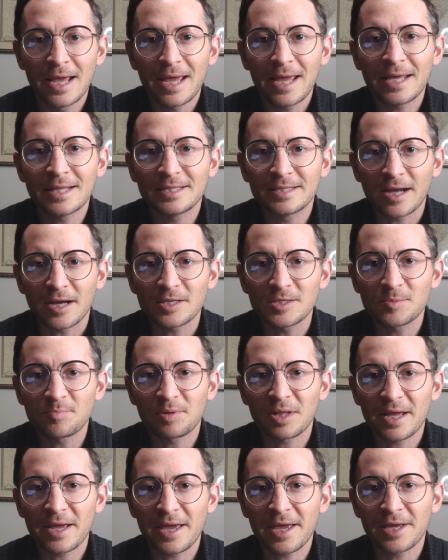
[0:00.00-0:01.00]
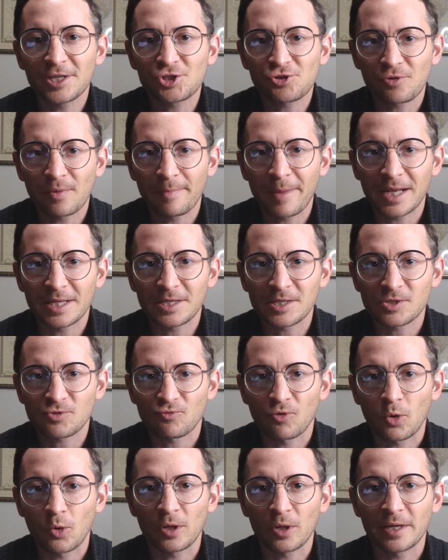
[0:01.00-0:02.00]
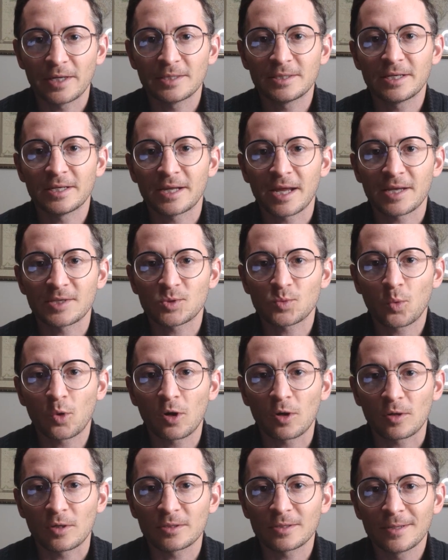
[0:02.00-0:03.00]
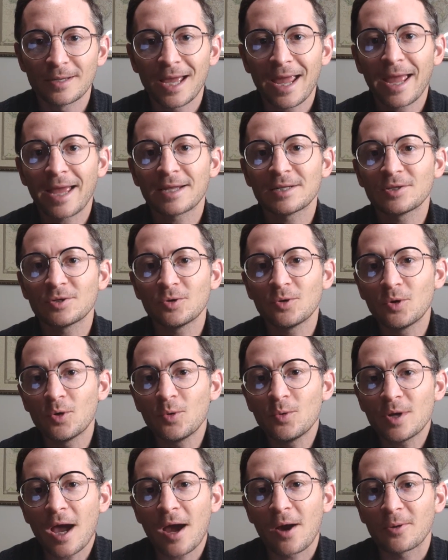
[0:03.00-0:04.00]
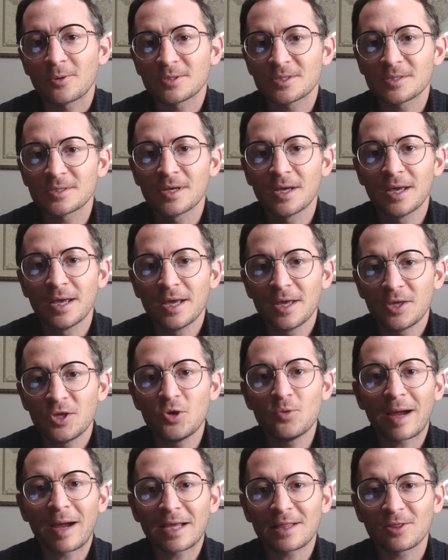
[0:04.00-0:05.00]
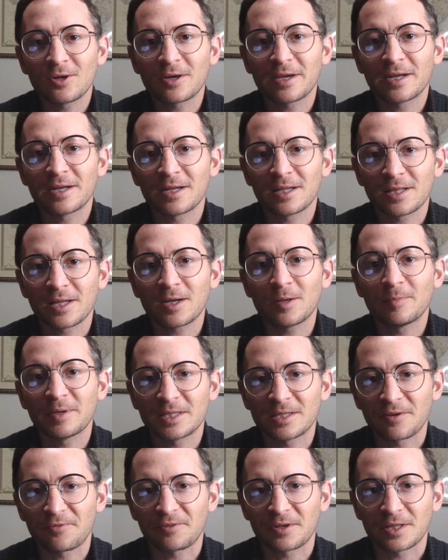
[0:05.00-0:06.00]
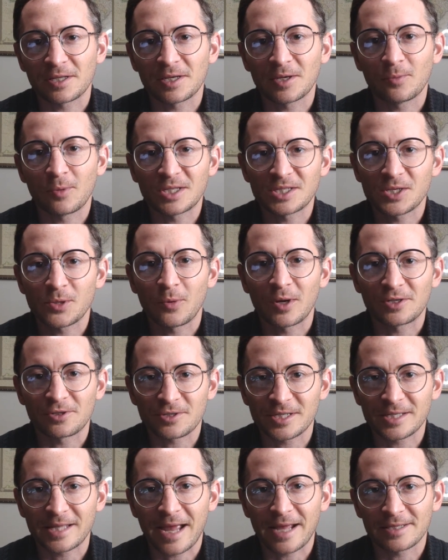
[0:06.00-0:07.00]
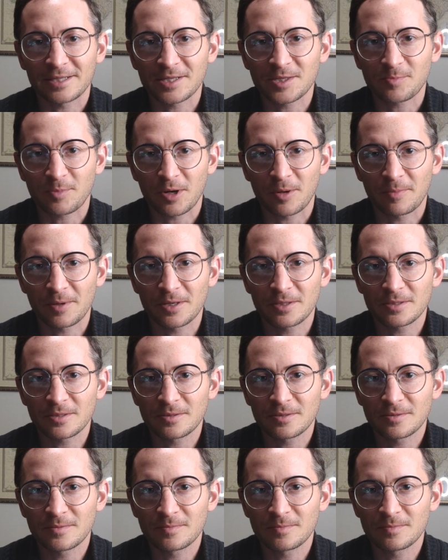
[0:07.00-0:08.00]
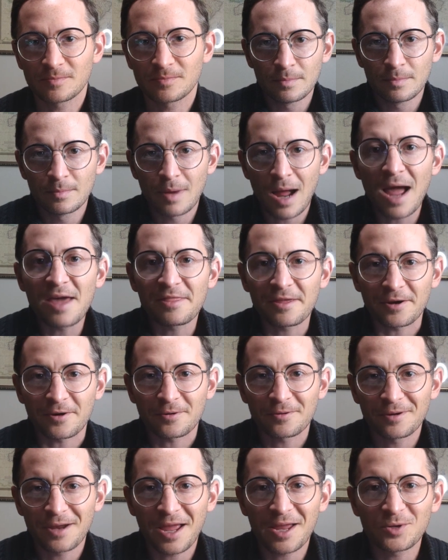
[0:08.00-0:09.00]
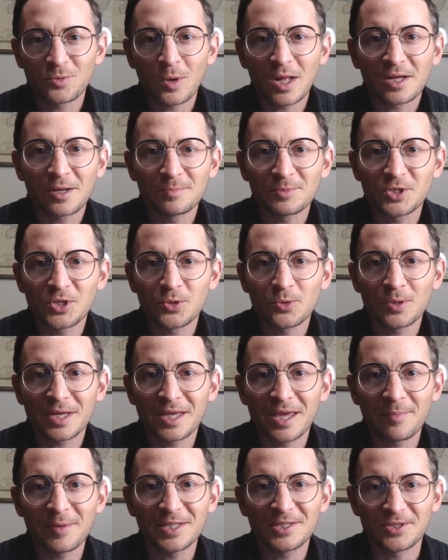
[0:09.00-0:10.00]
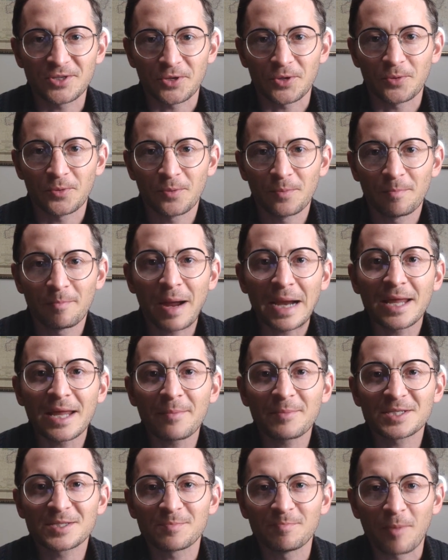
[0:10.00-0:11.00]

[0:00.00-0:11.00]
it does play a tremendous role in today's world. And who knows? You might look at it a little bit differently once you understand its purpose. Hi there, and welcome to Gimme Two. My name is